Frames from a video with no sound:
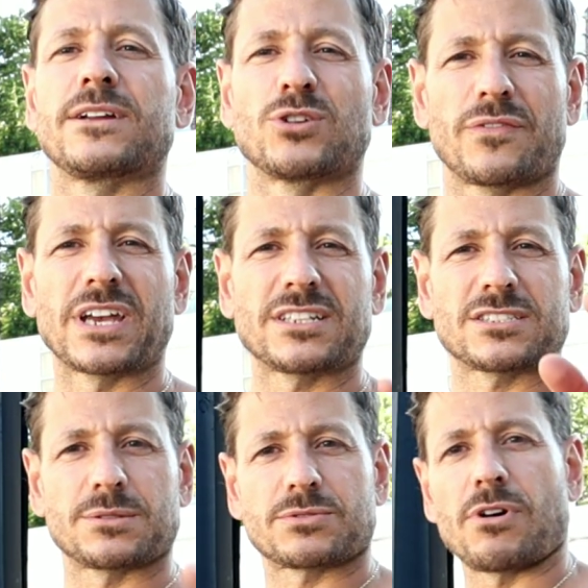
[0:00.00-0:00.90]
Don't forget to
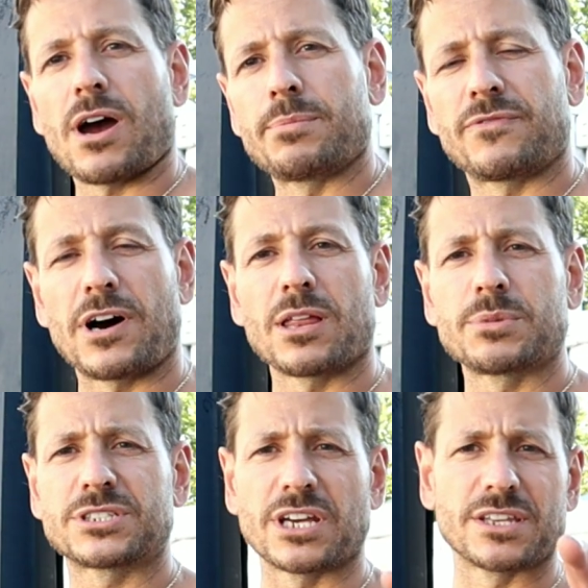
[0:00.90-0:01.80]
subscribe, follow
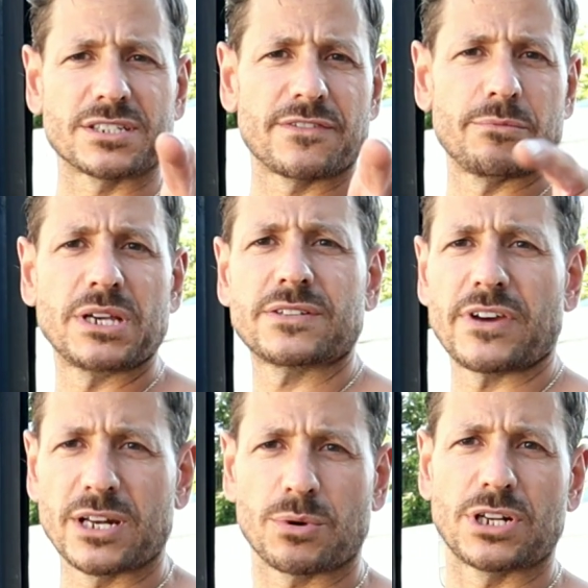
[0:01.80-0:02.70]
me, share this information for
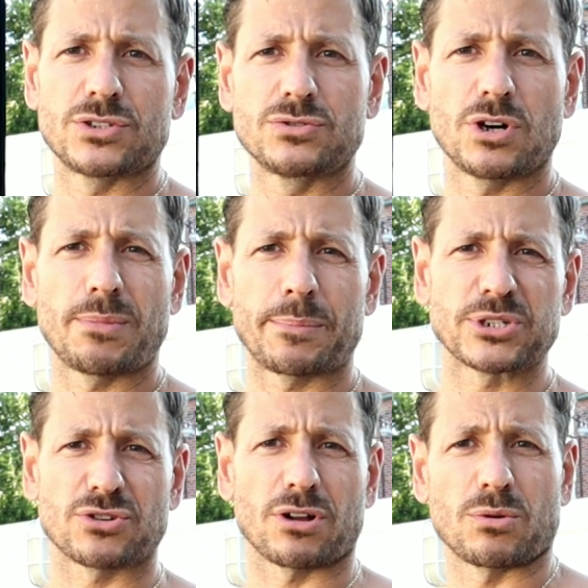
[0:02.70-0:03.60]
anyone that you know might be
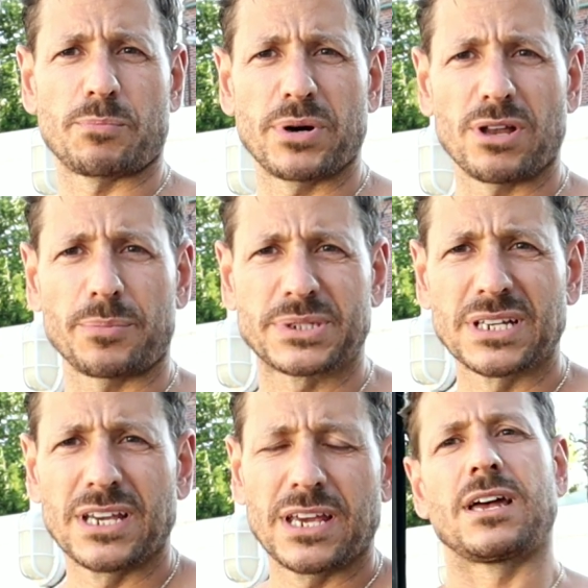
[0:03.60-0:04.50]
struggling with pull-ups.
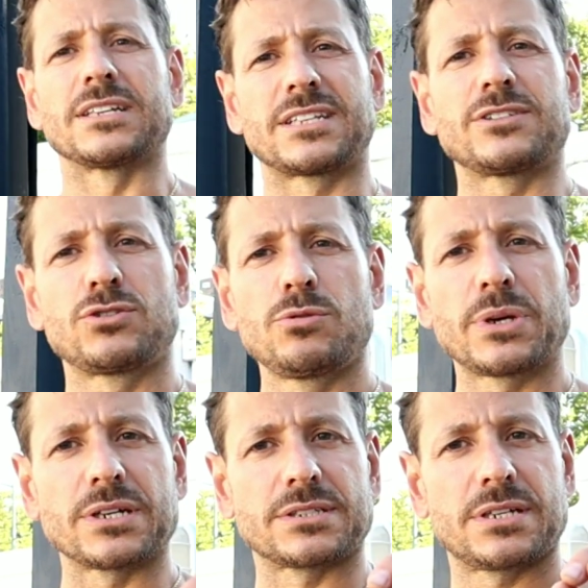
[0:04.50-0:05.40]
And stay tuned,
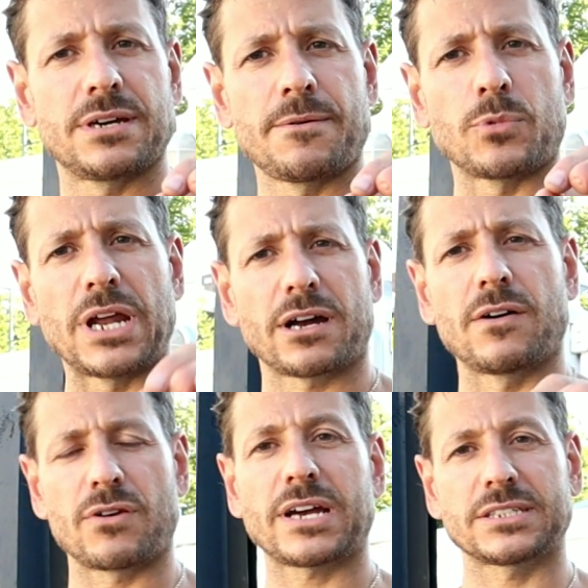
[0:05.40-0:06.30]
because when I
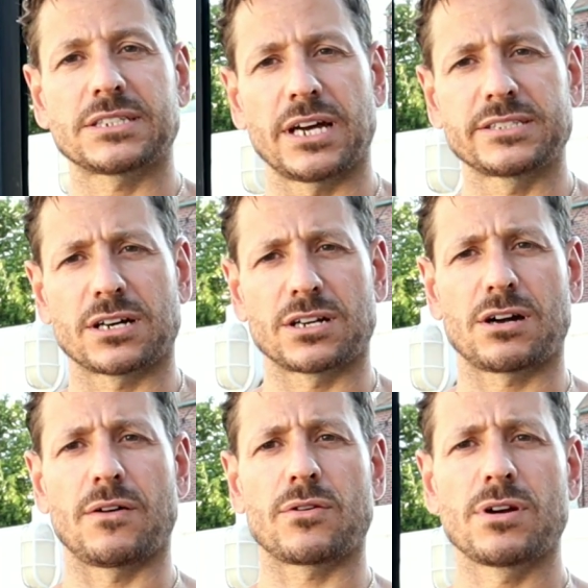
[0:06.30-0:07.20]
cover exercise, I'm going
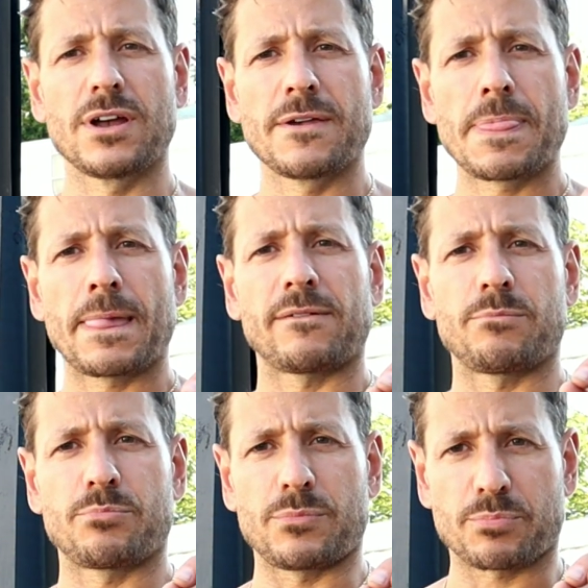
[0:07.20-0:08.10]
to cover
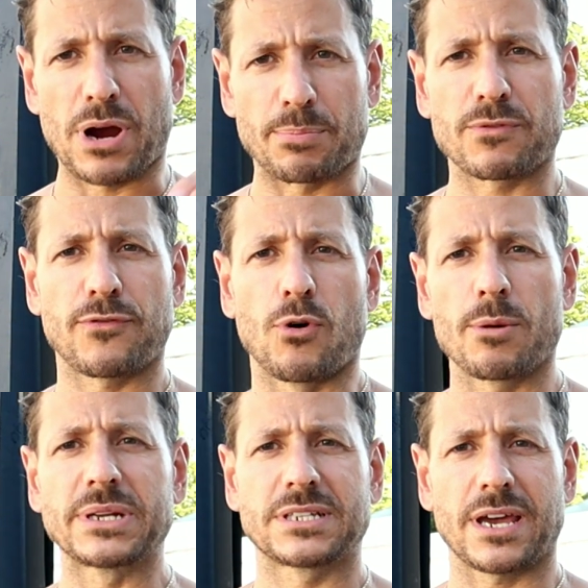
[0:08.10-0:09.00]
proper
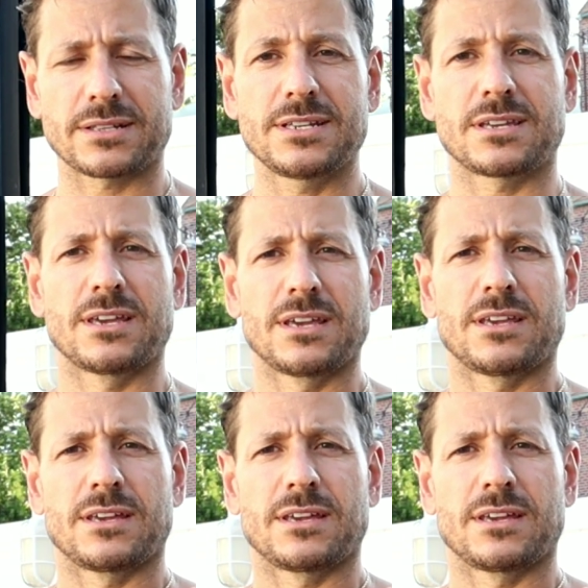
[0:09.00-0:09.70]
form and technique